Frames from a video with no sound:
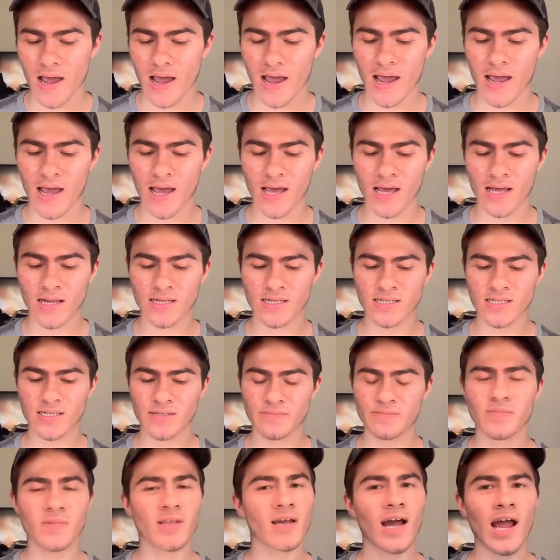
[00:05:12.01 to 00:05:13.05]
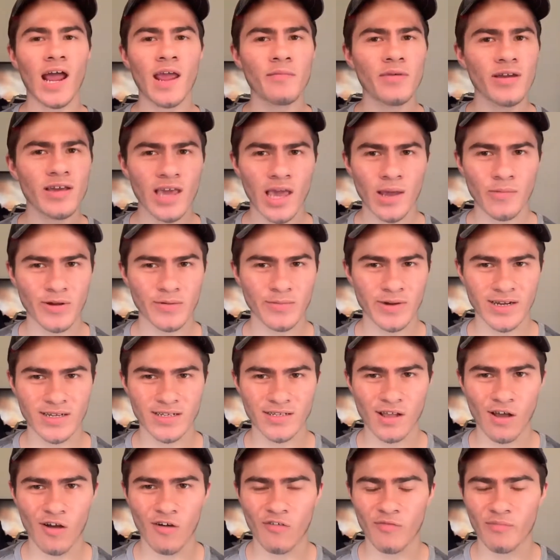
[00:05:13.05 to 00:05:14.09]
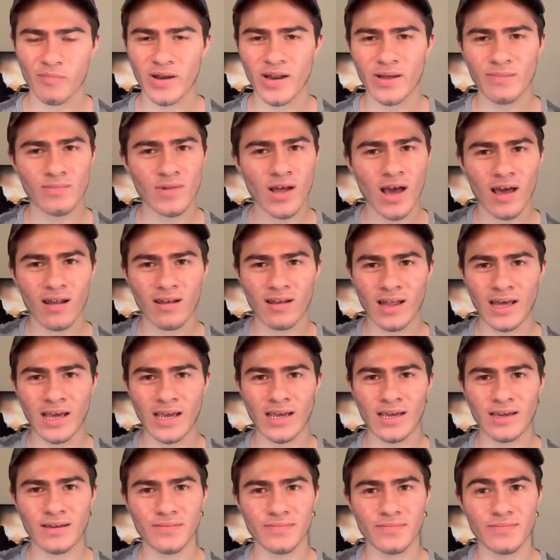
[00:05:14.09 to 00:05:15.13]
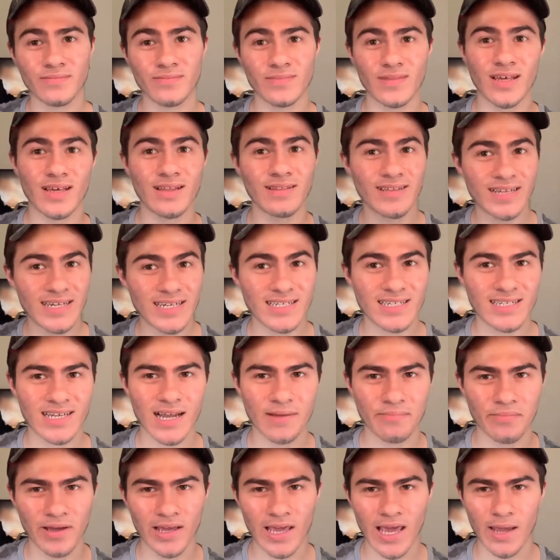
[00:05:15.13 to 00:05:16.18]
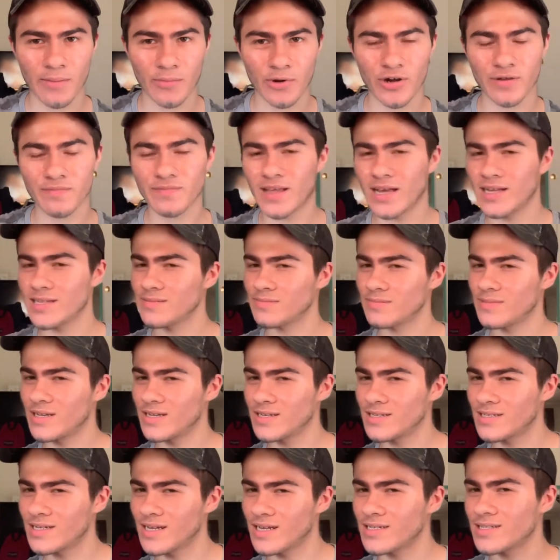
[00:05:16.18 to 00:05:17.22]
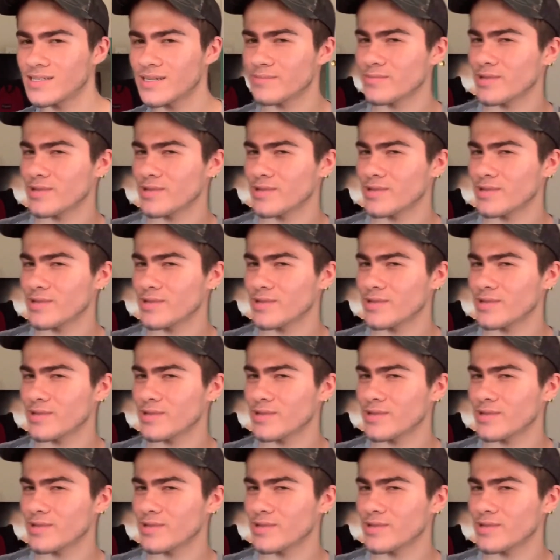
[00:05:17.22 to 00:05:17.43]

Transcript: And I'm a gamer myself, but I'm not, like, this type of gamer, if that makes sense.